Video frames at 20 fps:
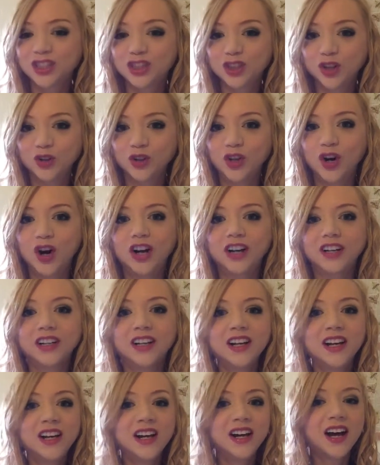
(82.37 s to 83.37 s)
so
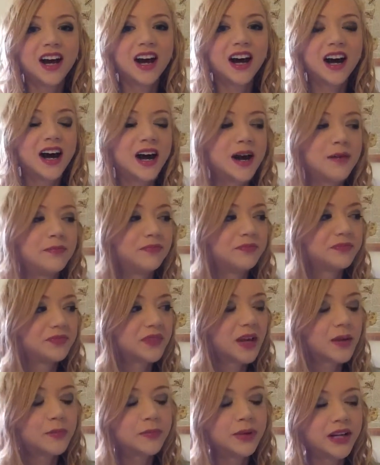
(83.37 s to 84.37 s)
long.
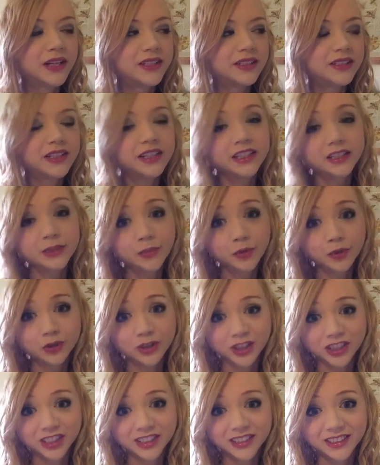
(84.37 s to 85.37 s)
But it's
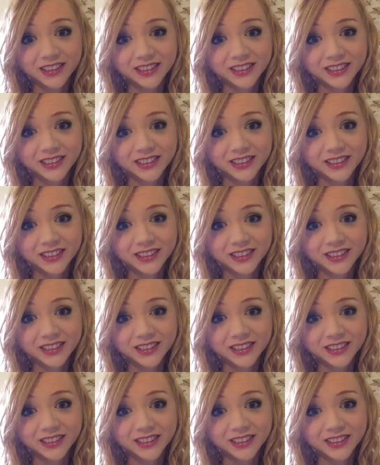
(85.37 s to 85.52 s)
bullshit.